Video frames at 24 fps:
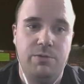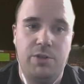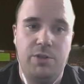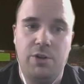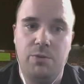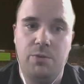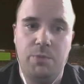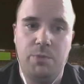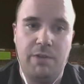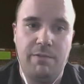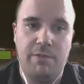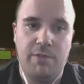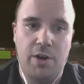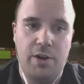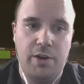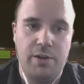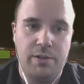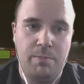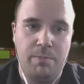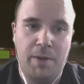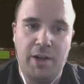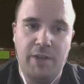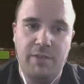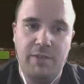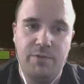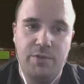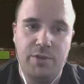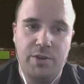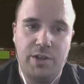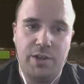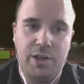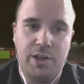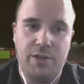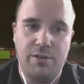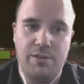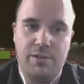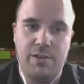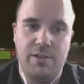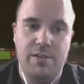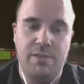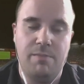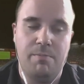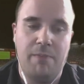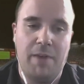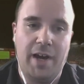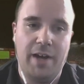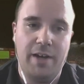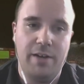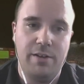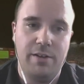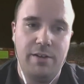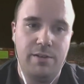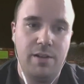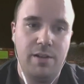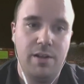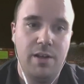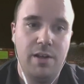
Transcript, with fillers: You know, we've talked about it for years since Myles